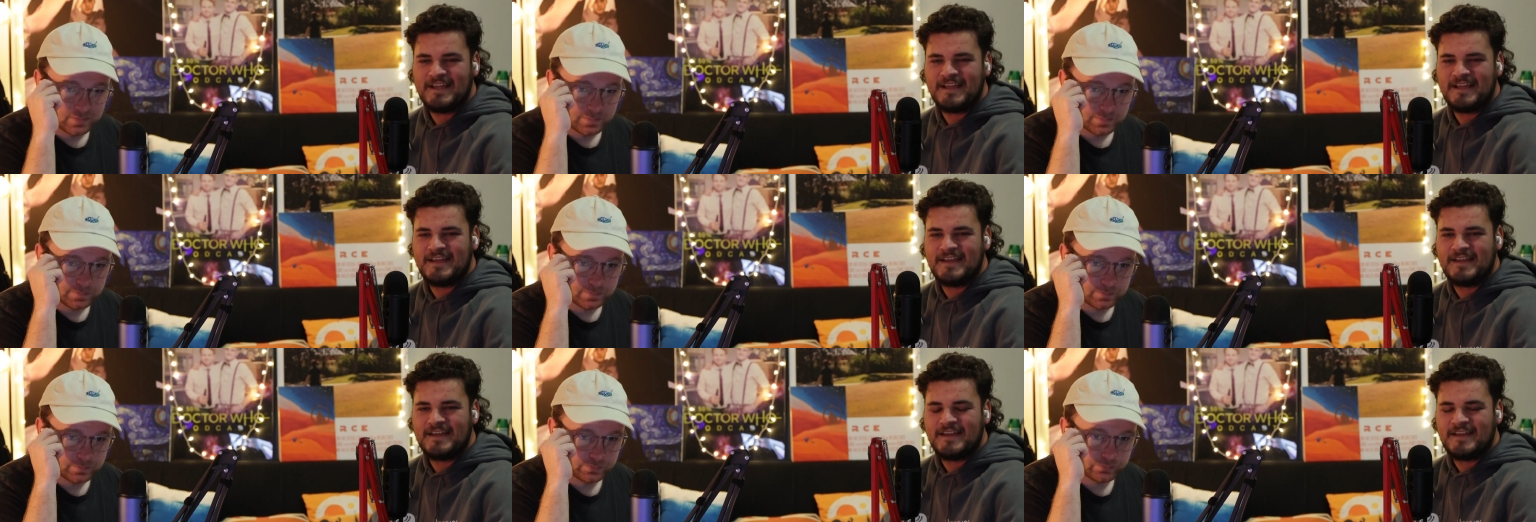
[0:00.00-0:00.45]

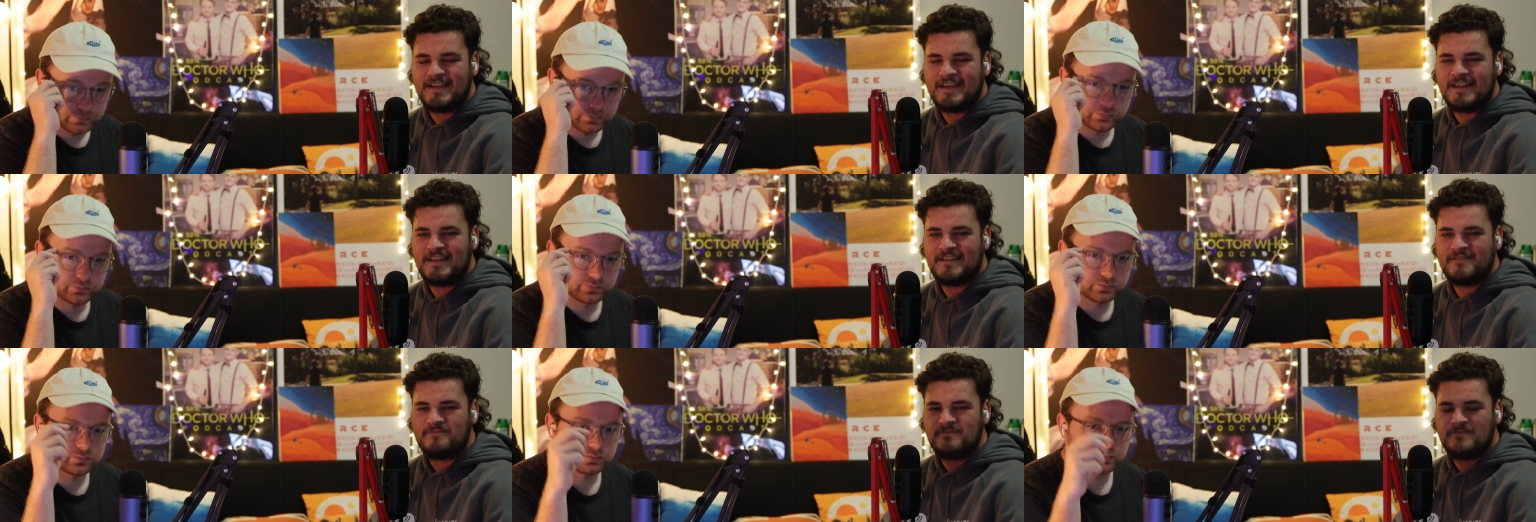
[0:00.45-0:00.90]

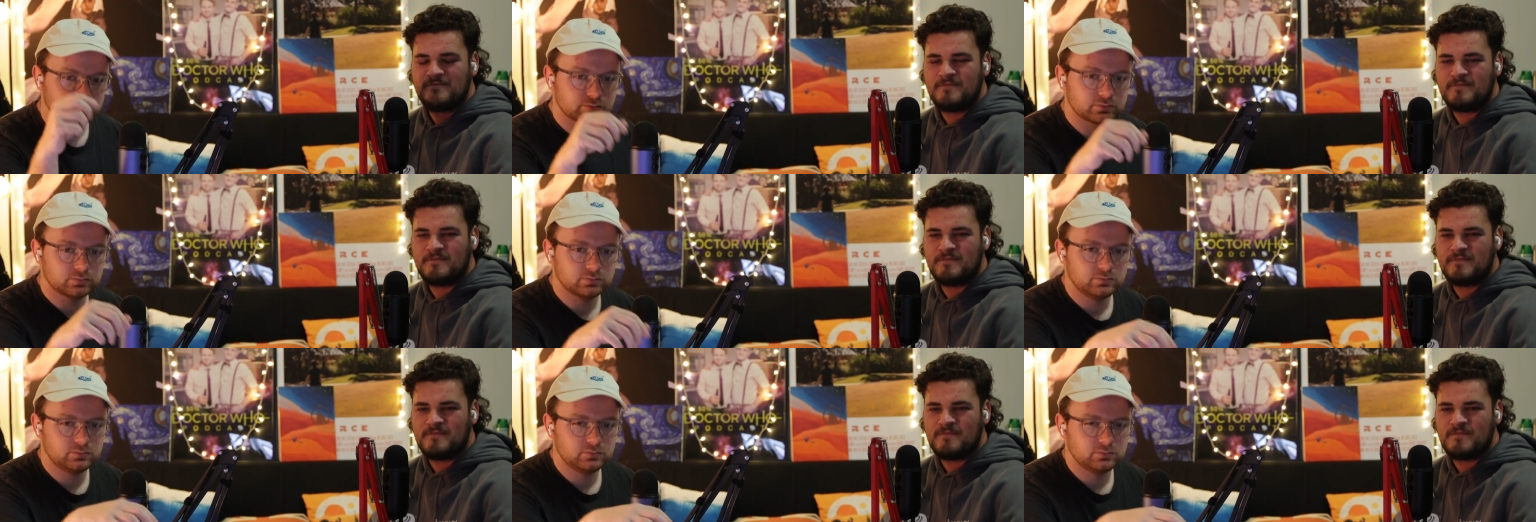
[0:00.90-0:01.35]

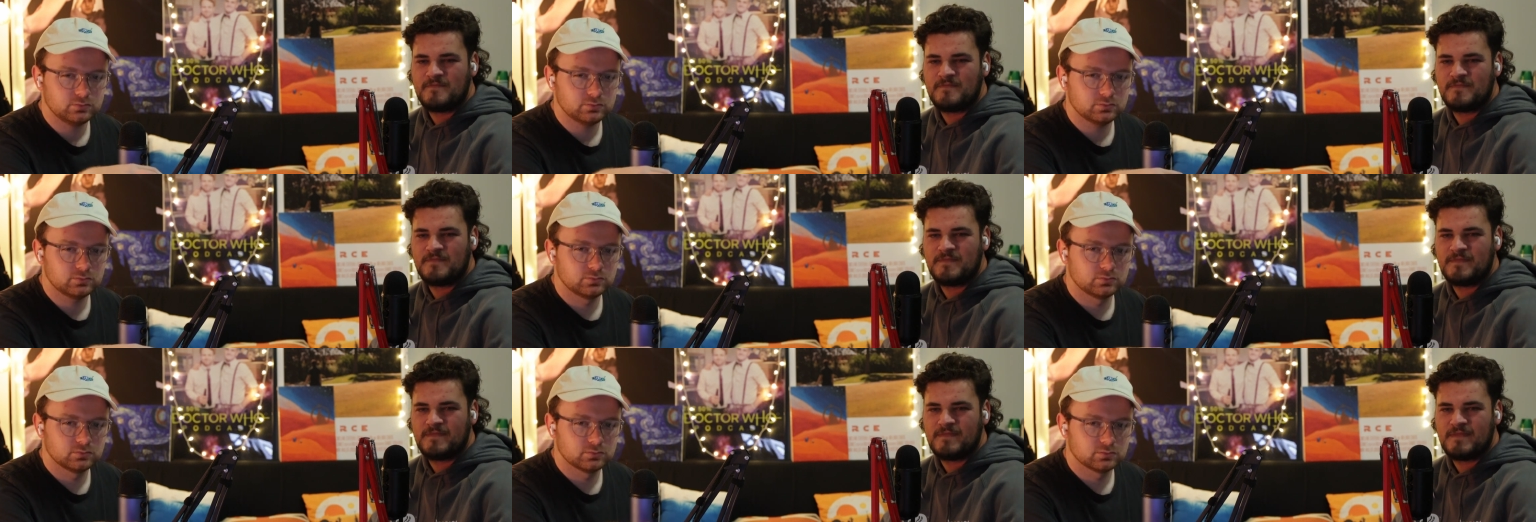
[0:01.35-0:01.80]

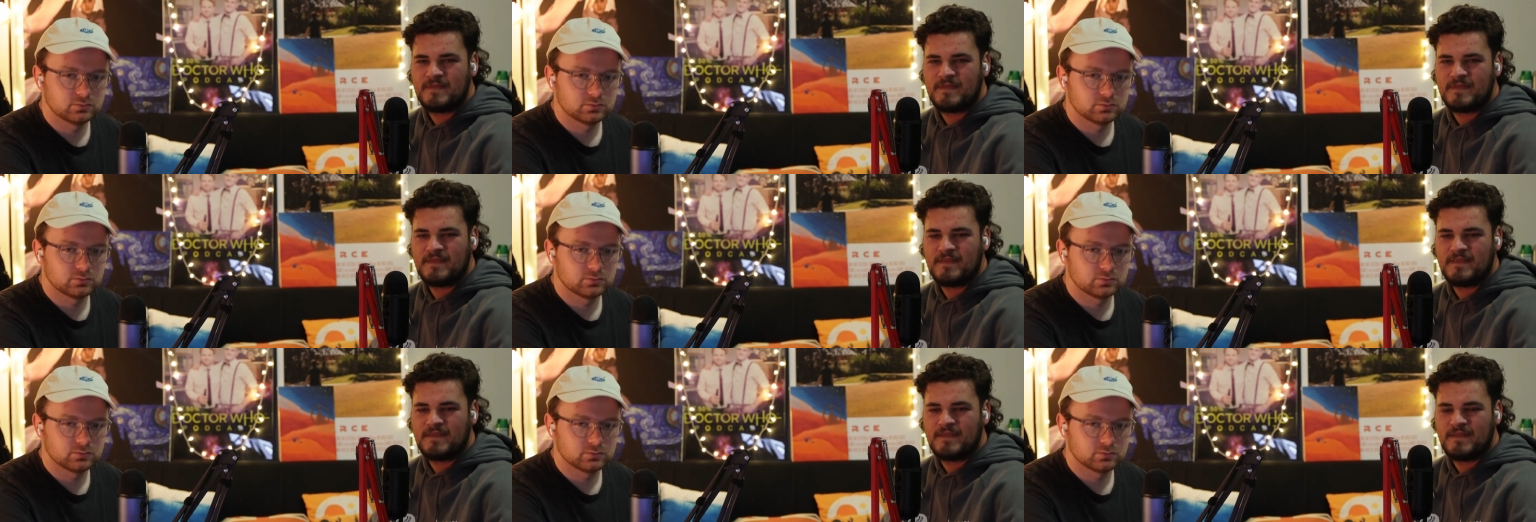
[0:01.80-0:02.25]

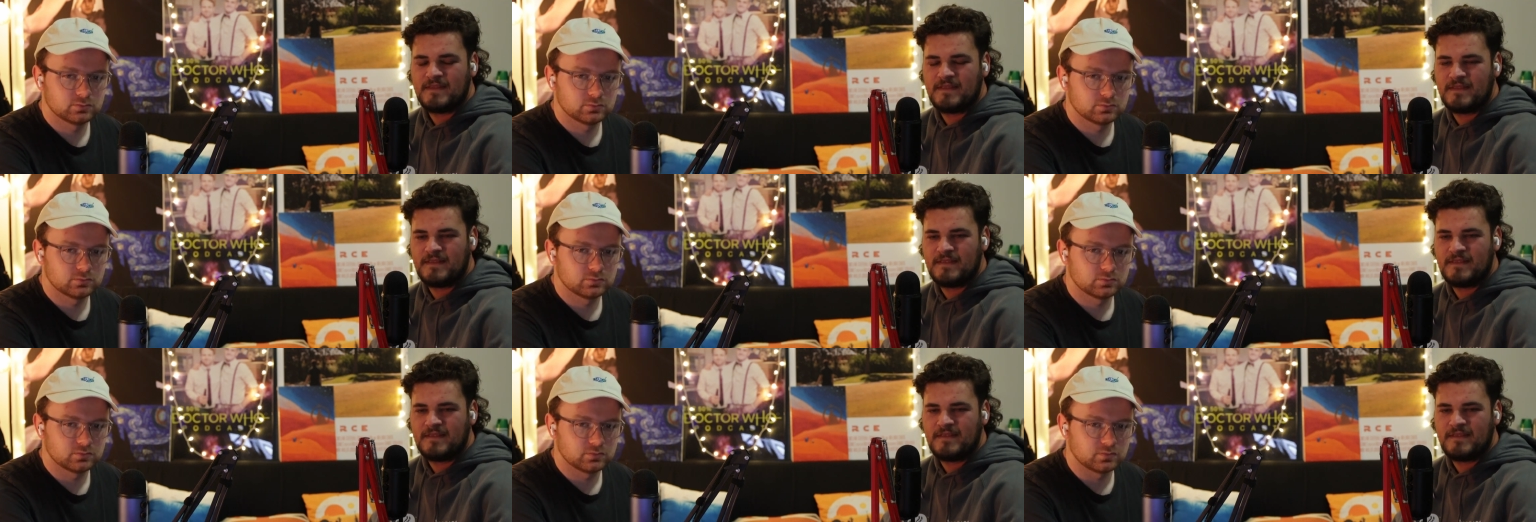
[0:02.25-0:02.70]

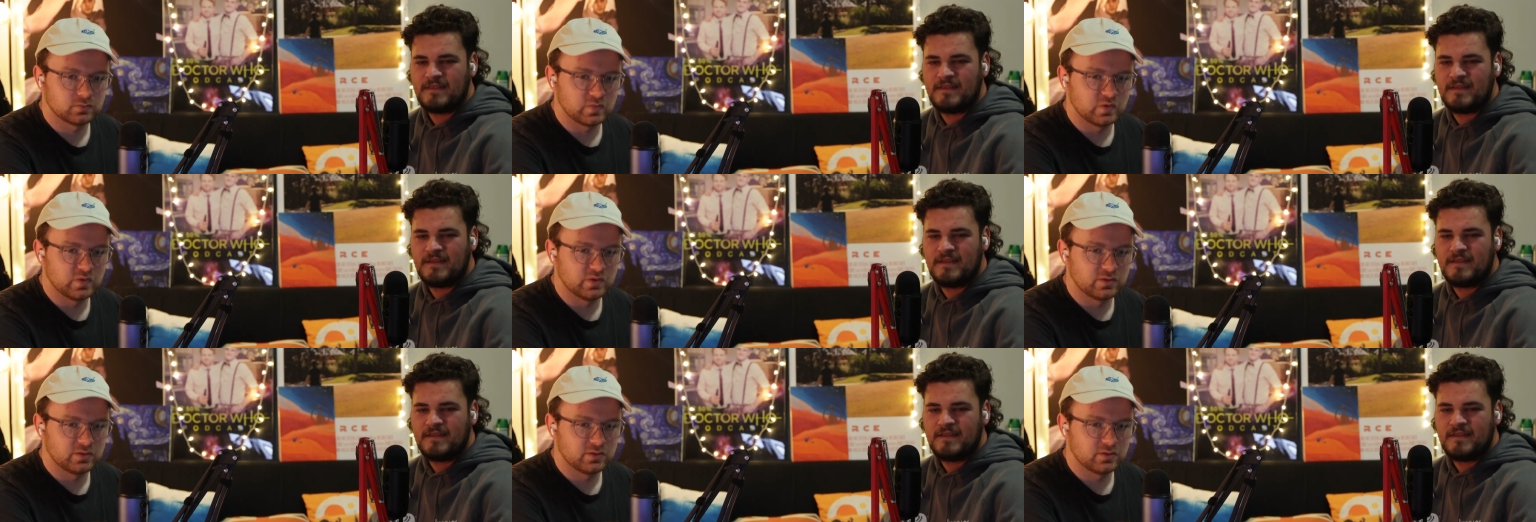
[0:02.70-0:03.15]

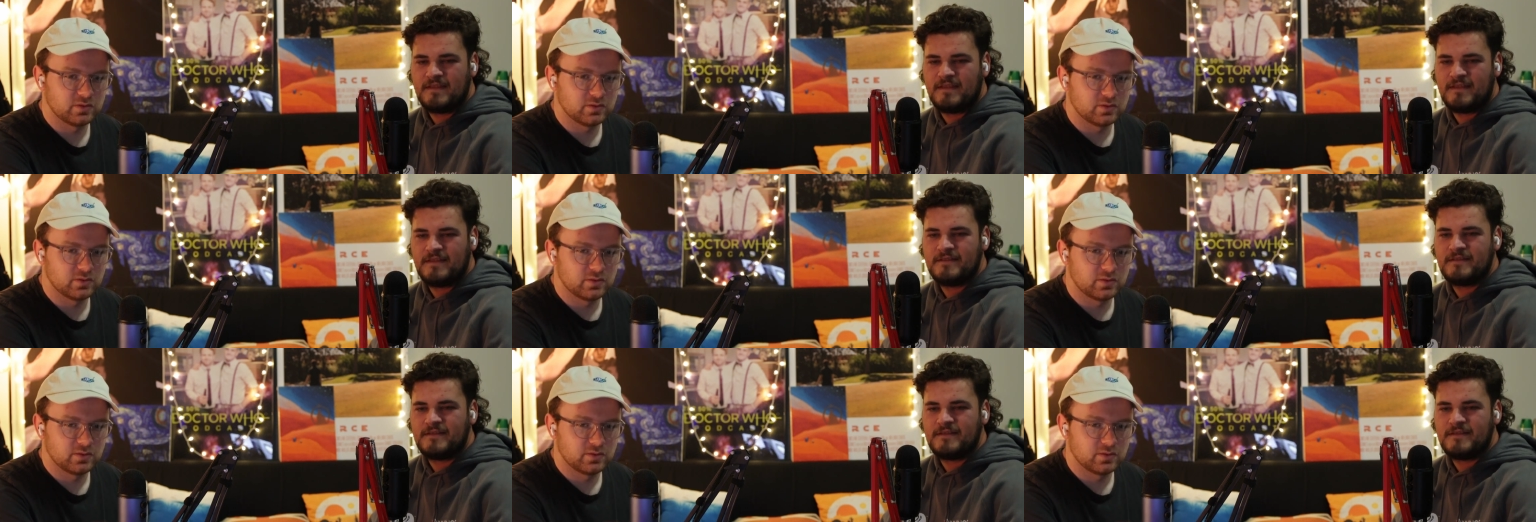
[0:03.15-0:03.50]
No one is speaking in this clip.